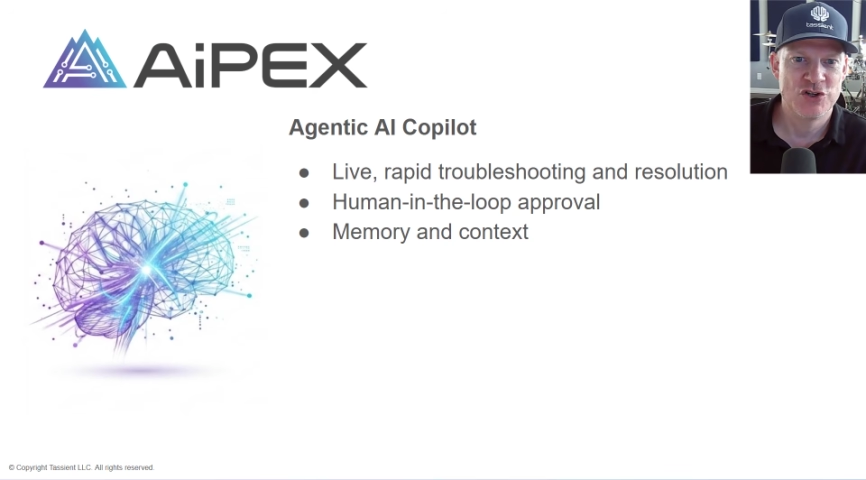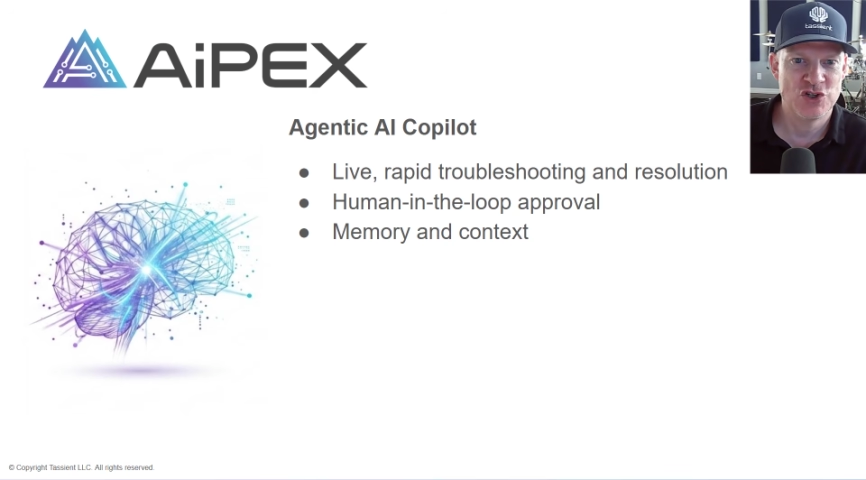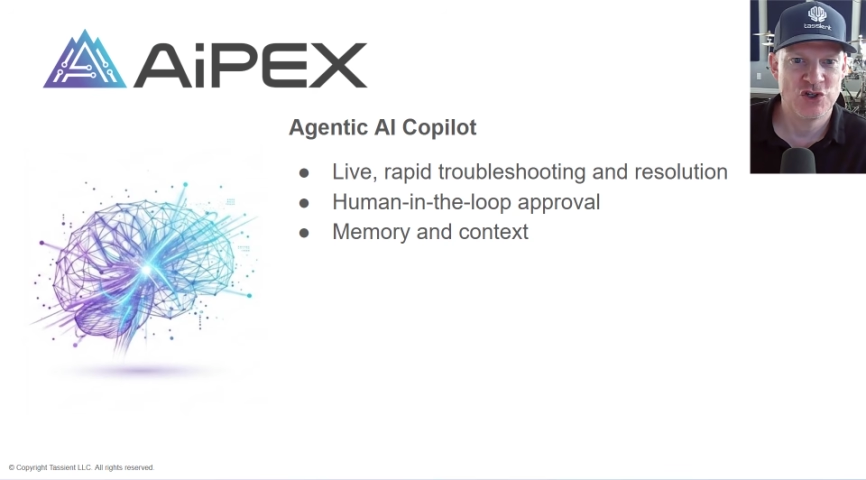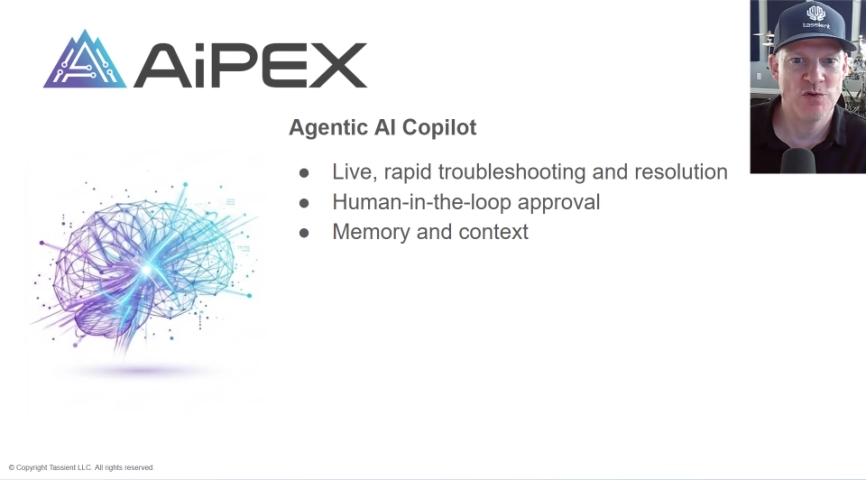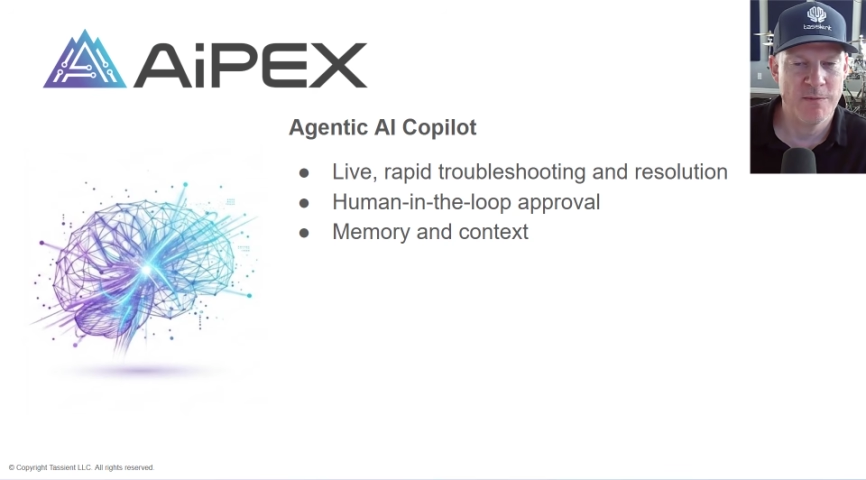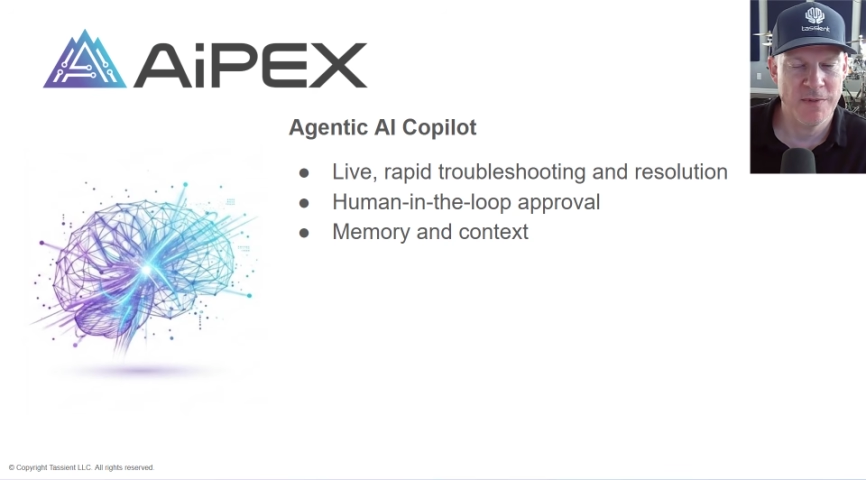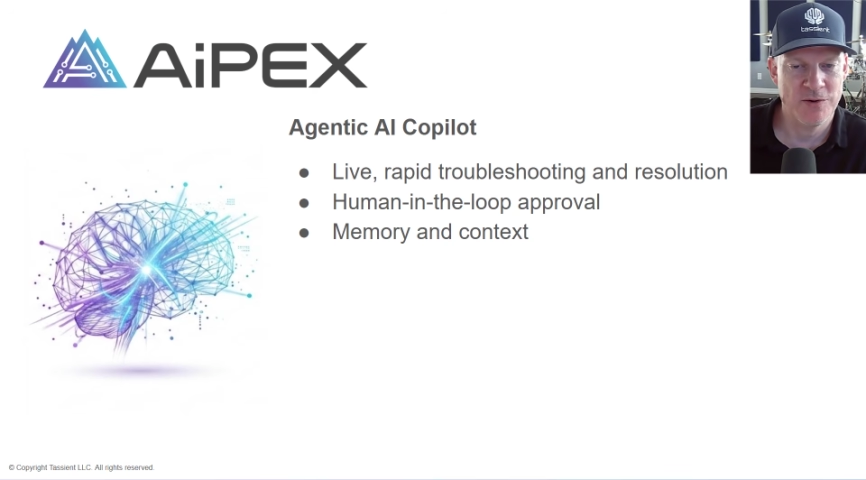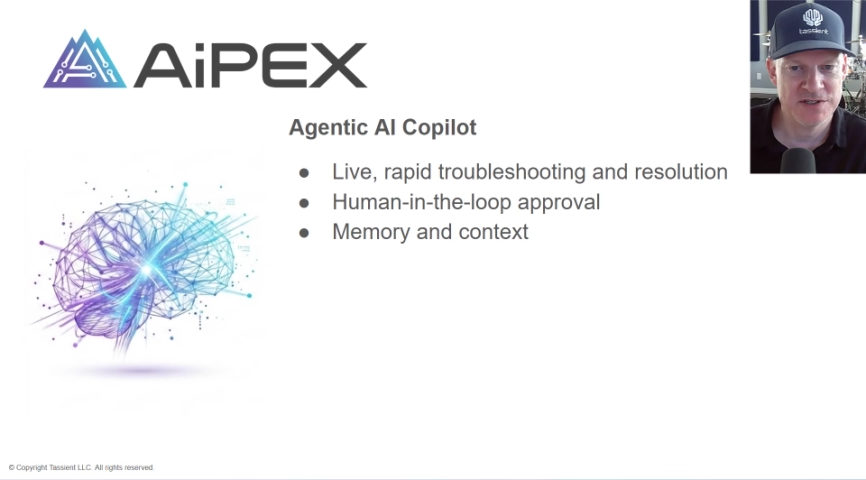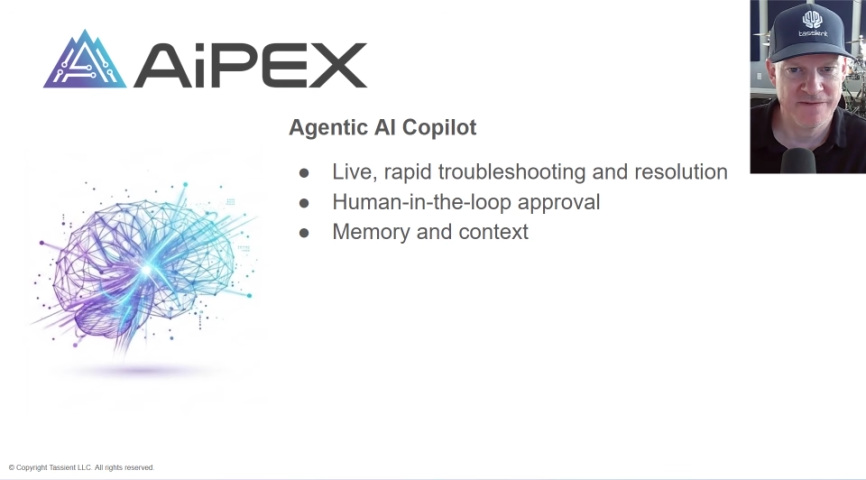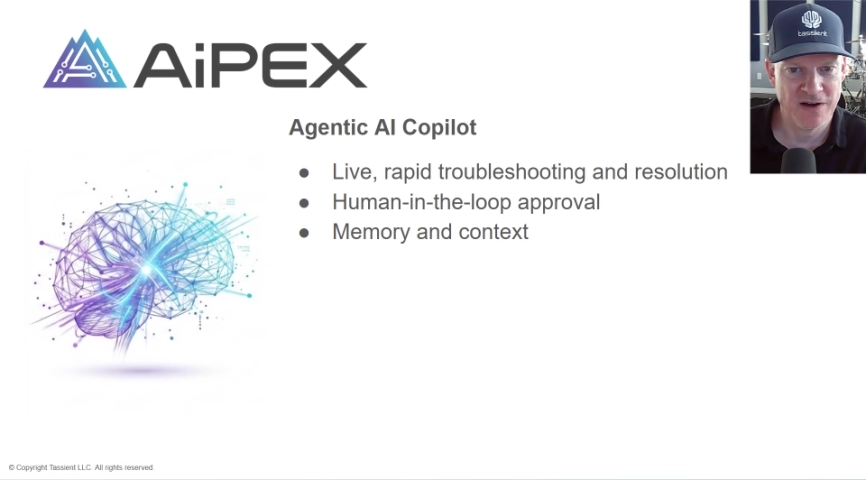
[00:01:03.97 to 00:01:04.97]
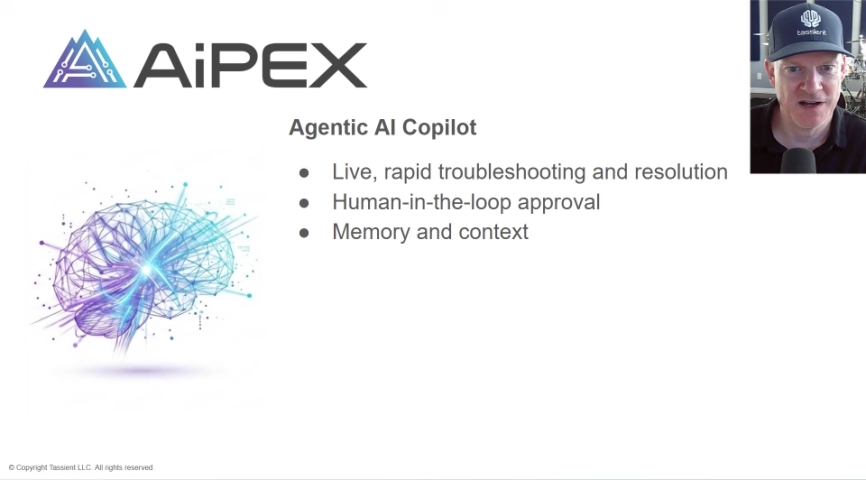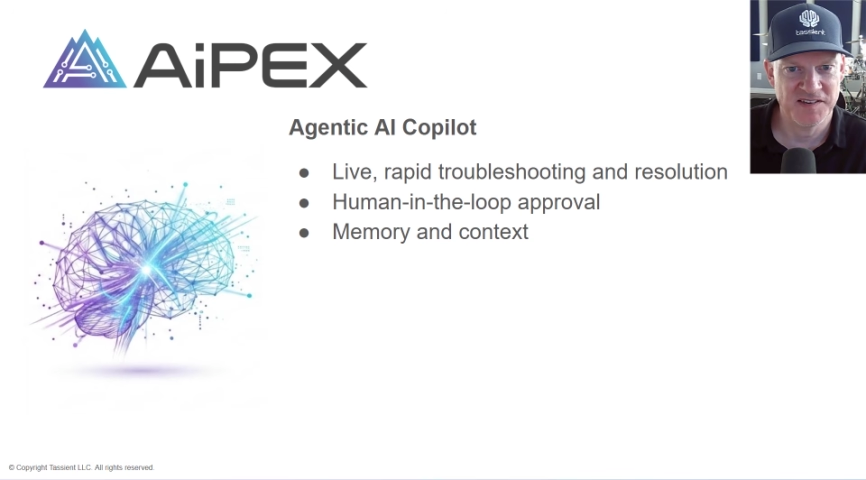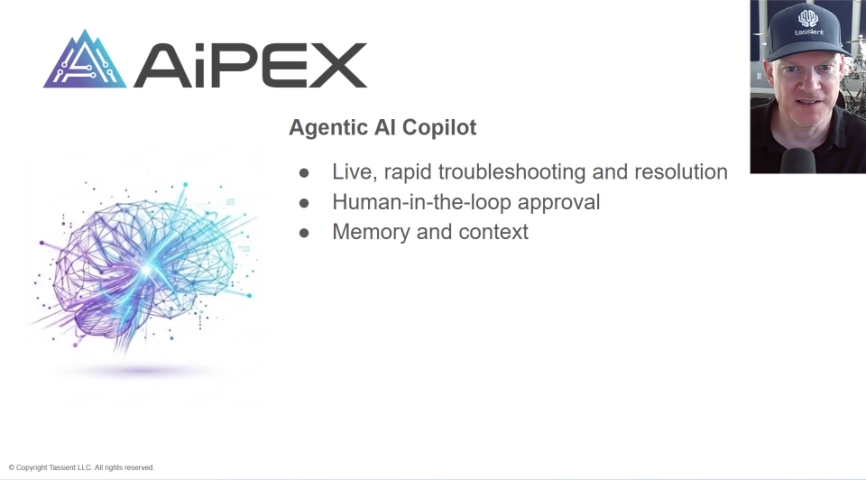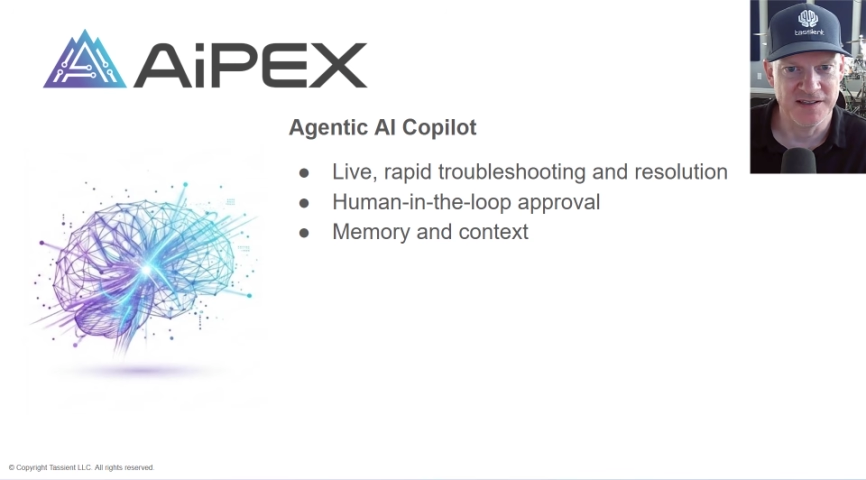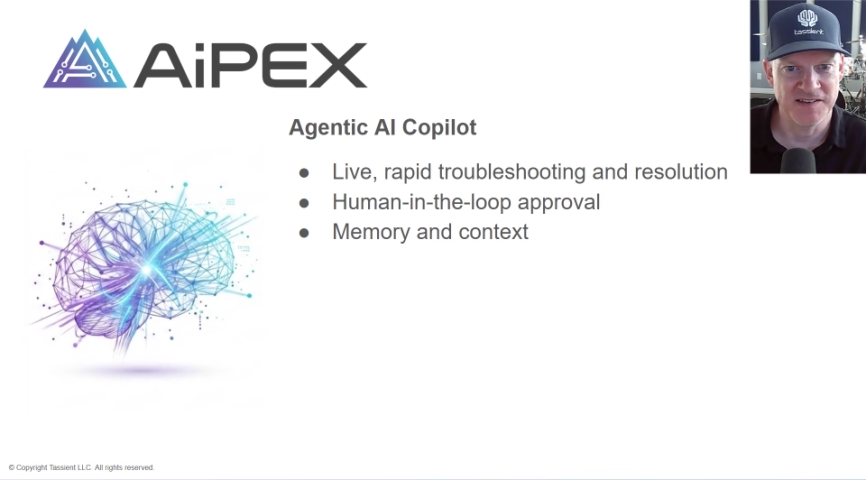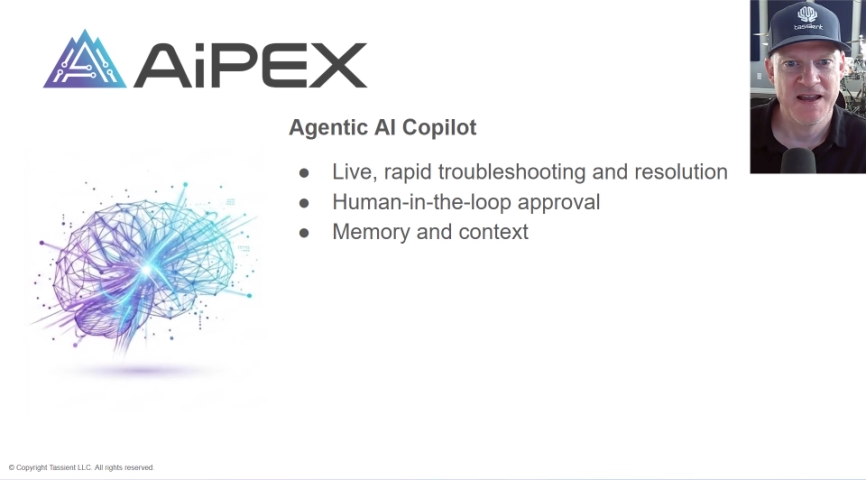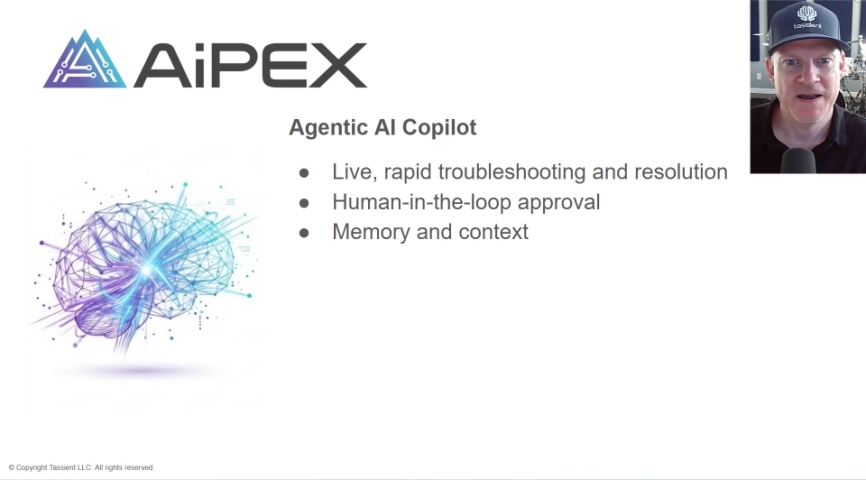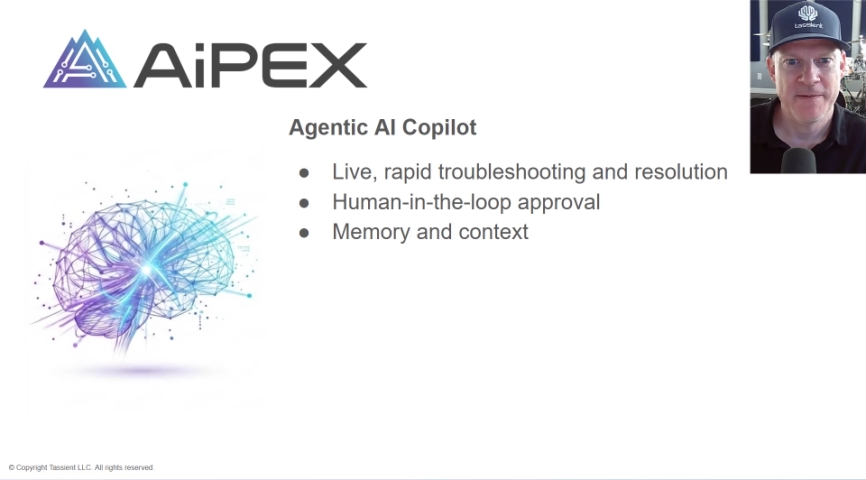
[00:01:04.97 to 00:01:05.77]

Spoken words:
to remote devices